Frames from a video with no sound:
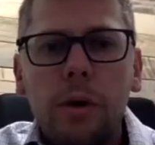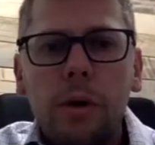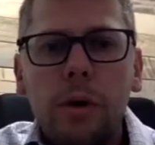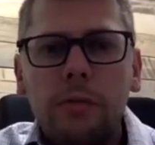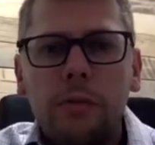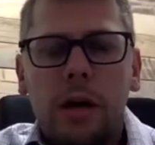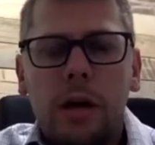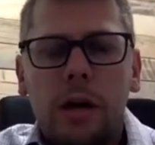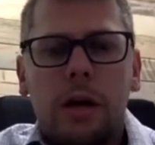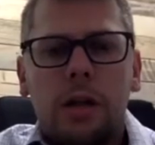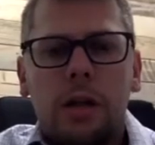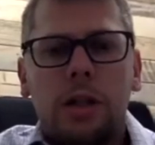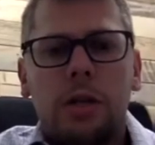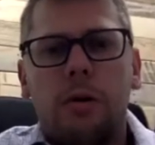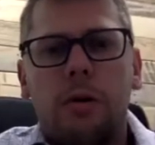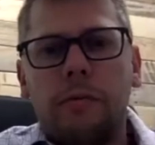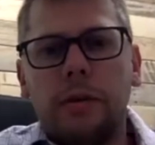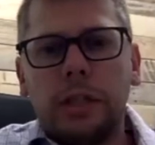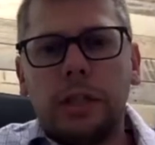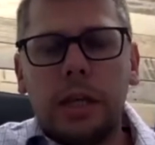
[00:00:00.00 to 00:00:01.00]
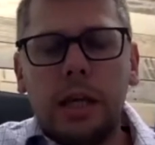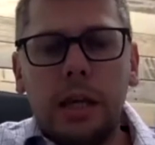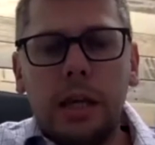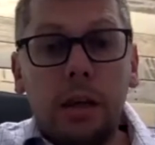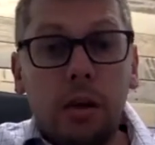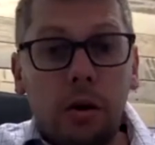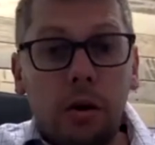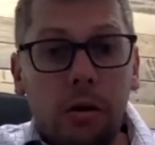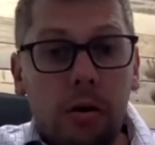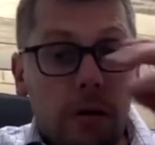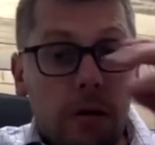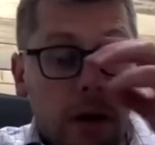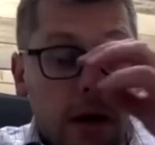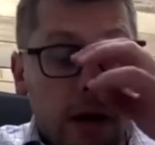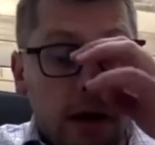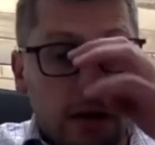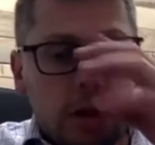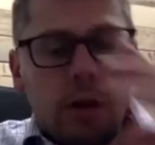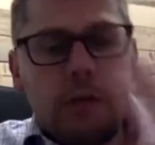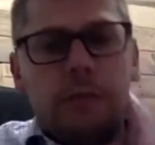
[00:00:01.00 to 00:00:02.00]
regard, so obviously you're
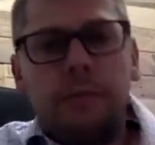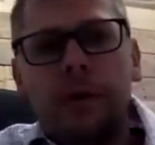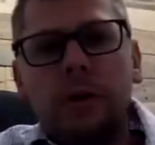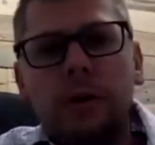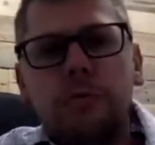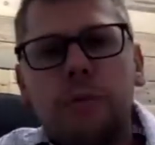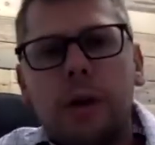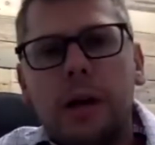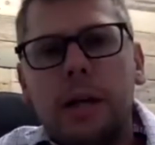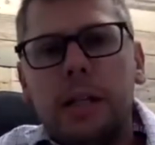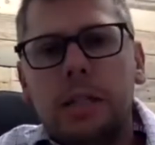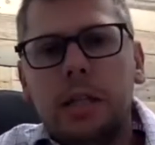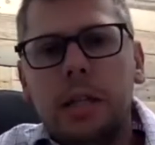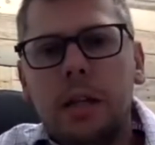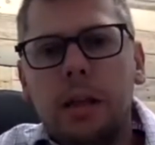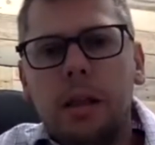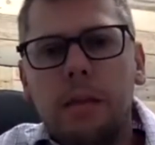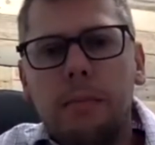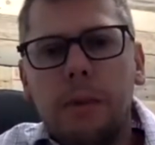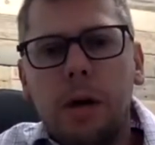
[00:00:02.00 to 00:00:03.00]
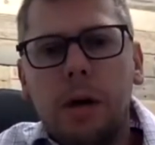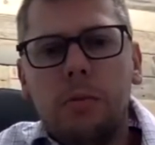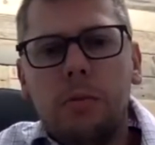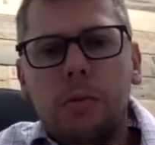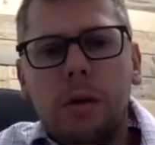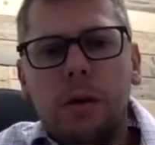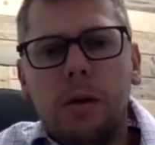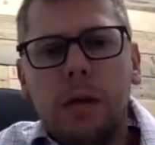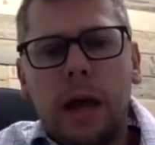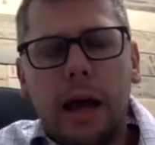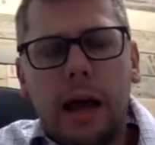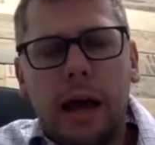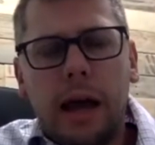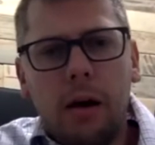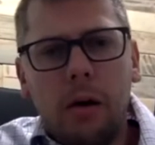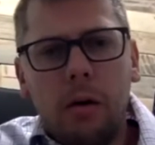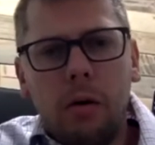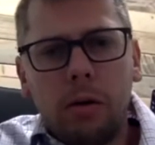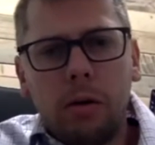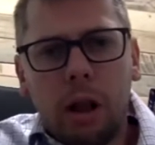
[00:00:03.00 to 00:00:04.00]
sort of fundraising at the moment.
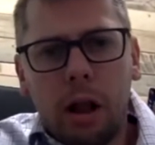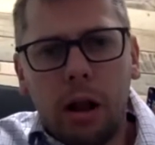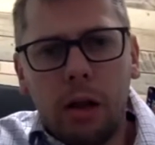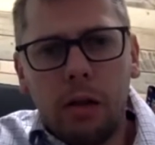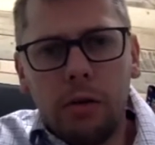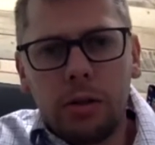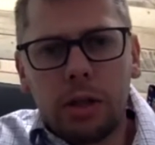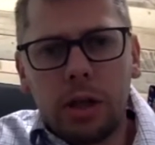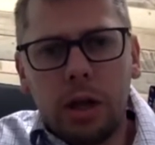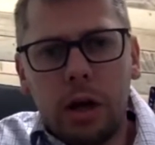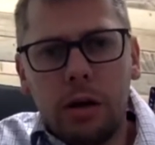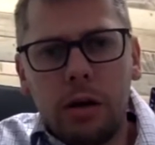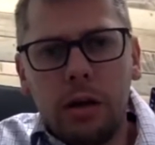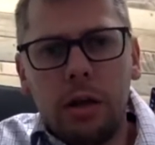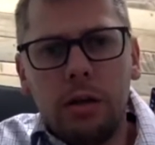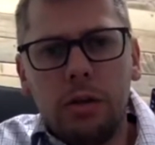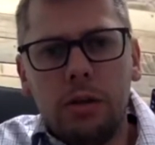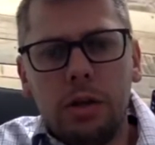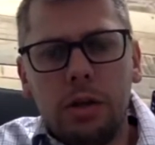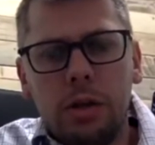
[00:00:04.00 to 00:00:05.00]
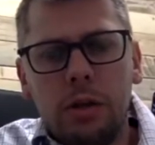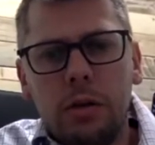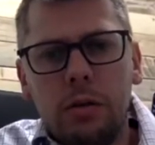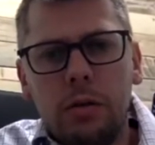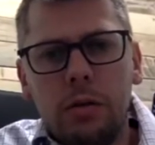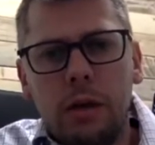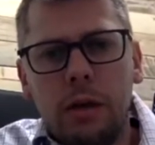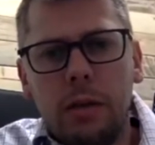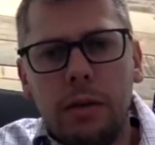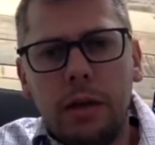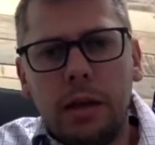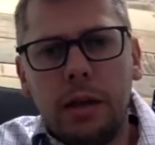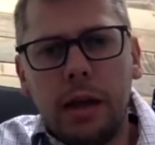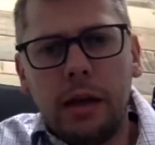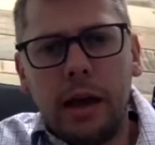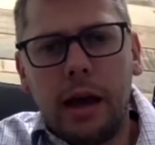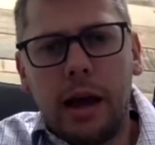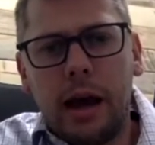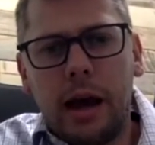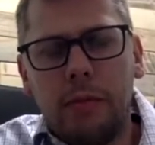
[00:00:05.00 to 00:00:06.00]
How close are you to, I mean,
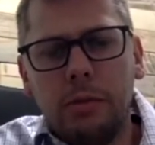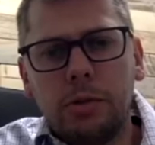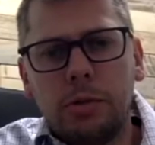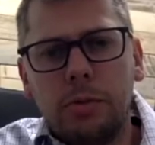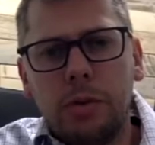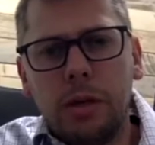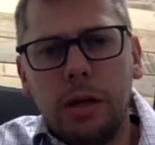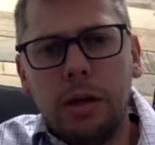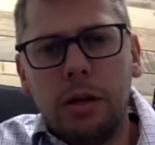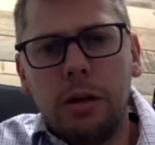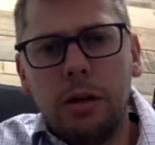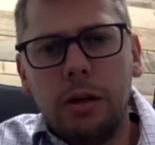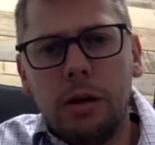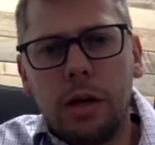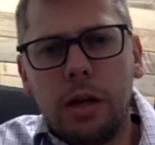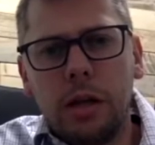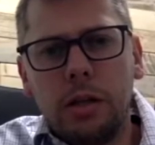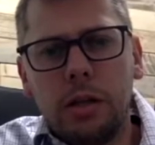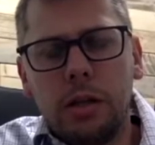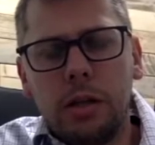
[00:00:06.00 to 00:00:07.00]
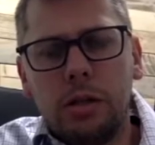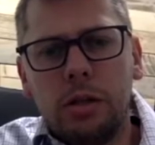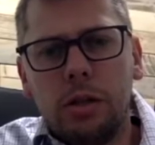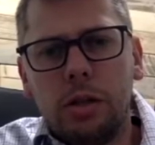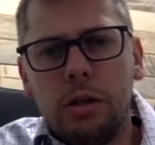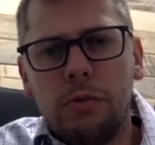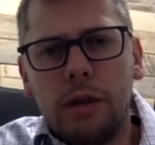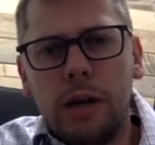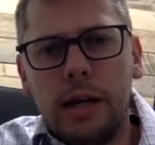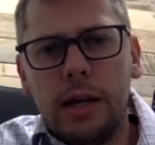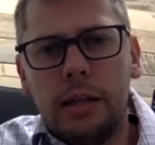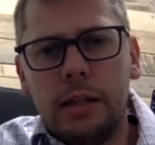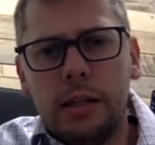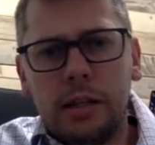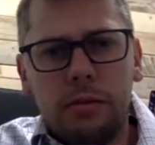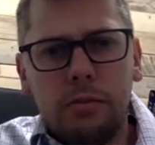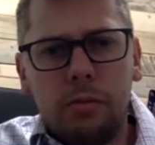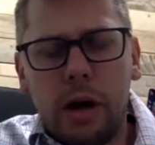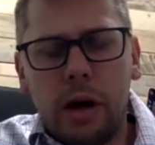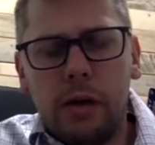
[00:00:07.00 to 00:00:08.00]
yeah, how much money are you looking to sort of raise,
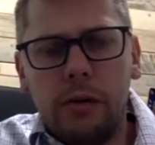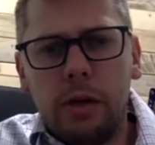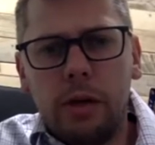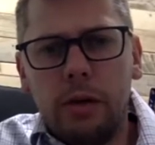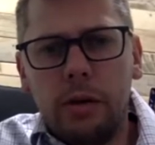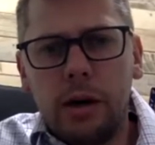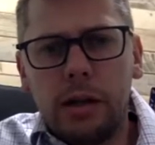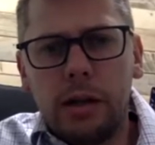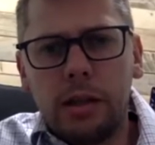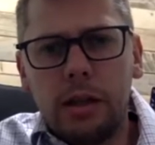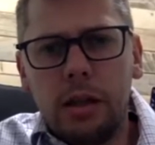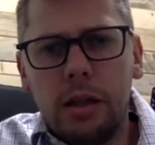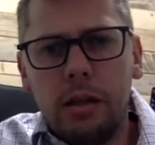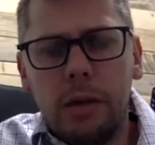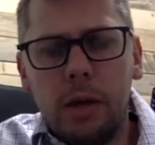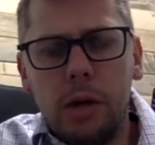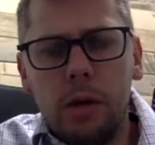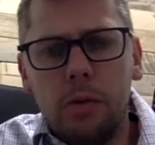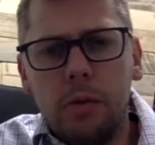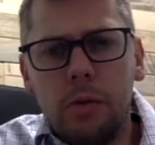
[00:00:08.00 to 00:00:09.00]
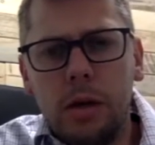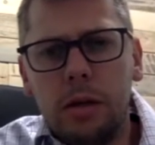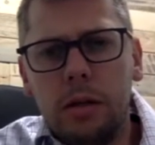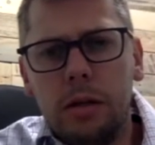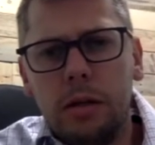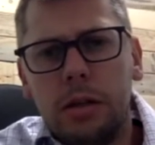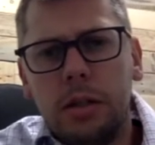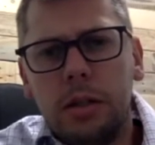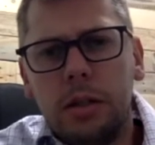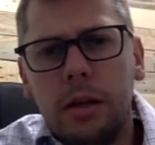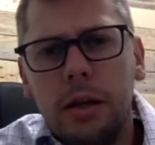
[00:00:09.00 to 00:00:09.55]
and where are you at the moment?